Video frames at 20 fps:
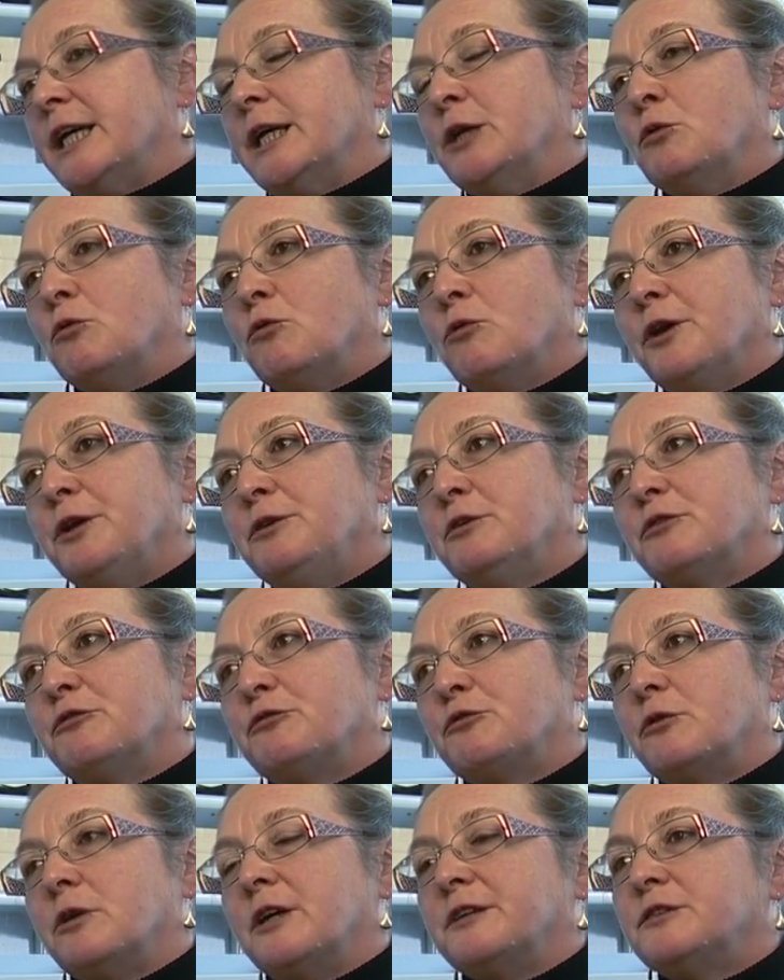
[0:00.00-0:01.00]
in order
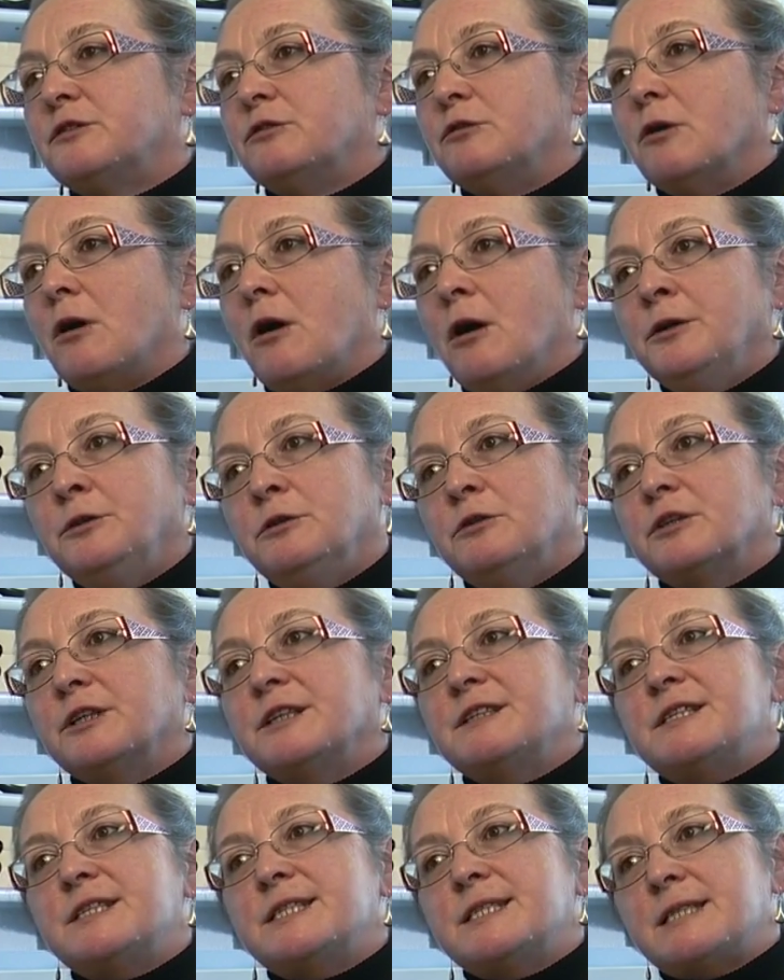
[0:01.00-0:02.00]
for us to
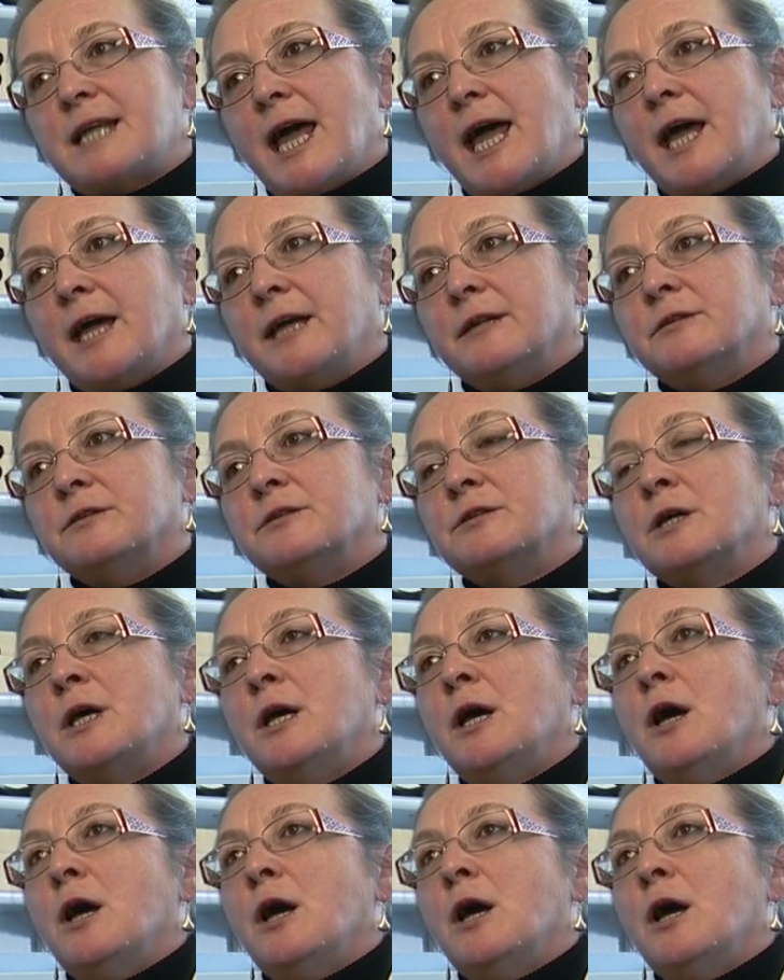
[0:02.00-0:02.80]
understand